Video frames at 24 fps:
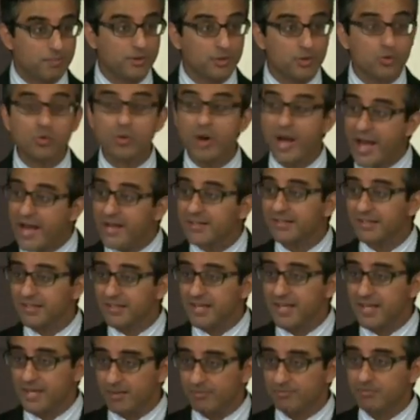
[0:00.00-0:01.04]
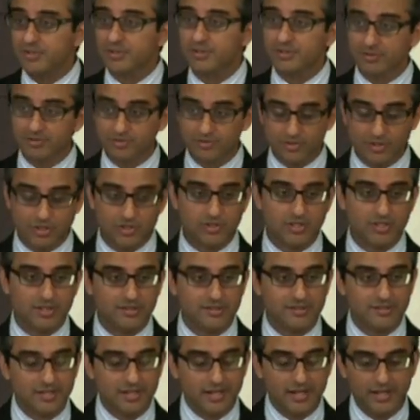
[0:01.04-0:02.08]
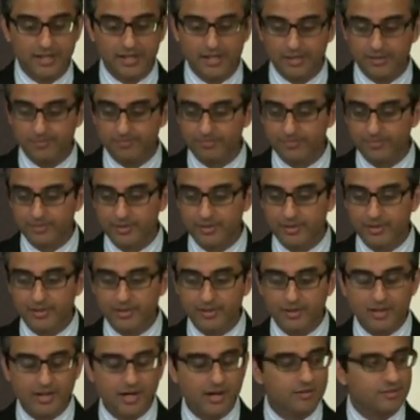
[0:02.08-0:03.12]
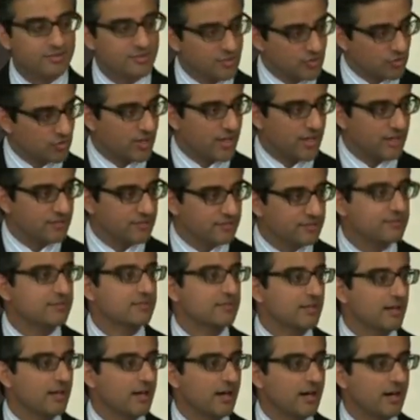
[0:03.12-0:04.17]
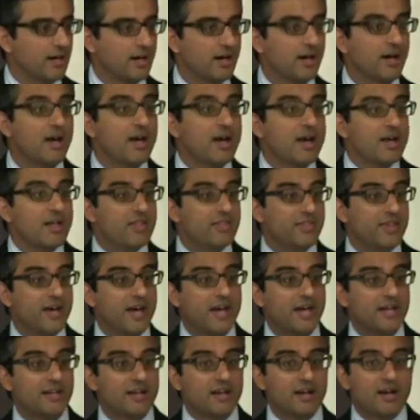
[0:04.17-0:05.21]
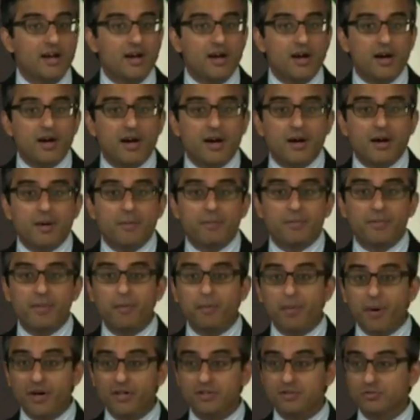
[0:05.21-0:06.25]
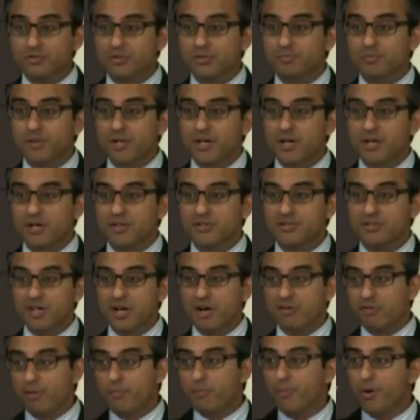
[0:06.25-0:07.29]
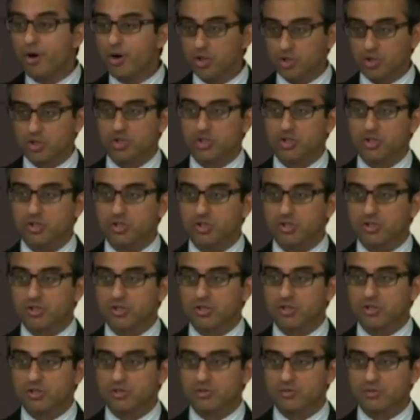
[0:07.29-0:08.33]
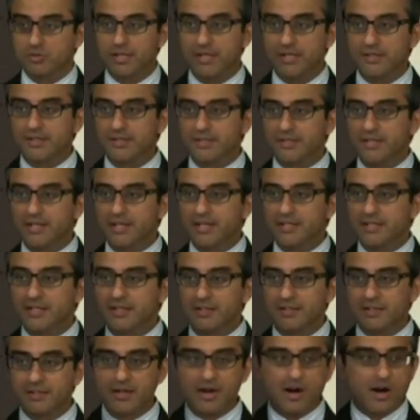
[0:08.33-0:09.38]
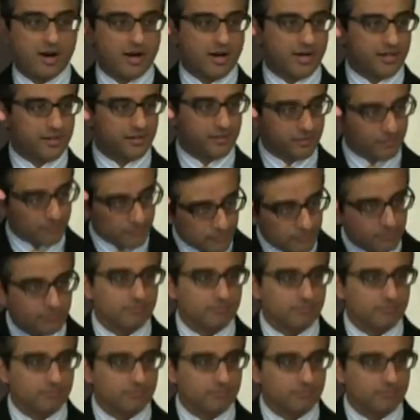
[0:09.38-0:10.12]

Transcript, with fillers: people who had claimed, such as um, Erasistratus, uh, that the pulse was because of a push, right? That the idea that the heart